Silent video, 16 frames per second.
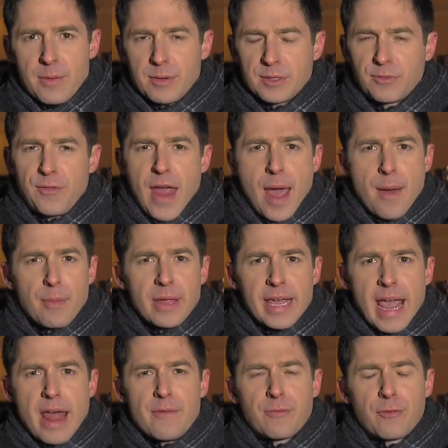It was
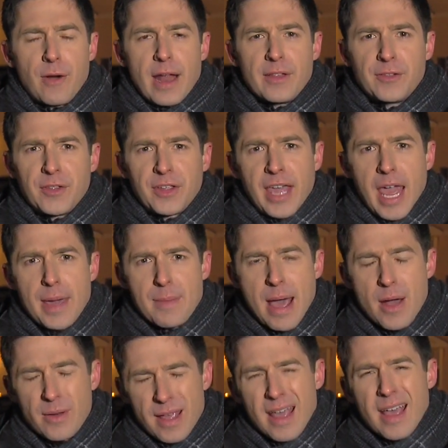family and friends that came
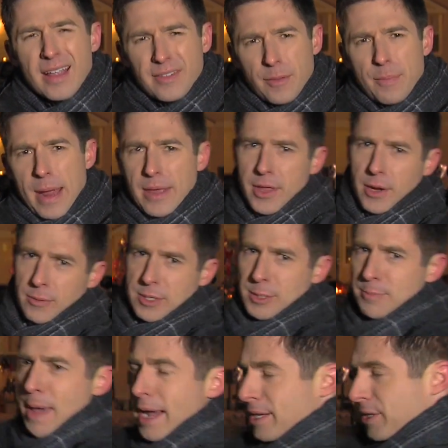out to pay their
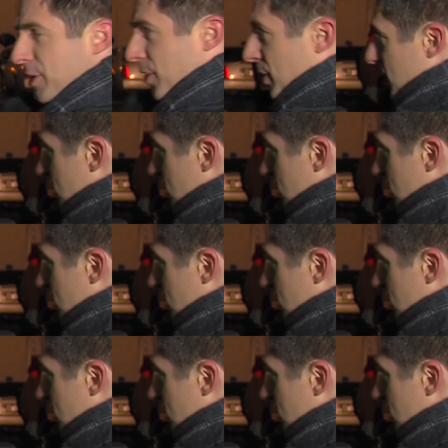respects to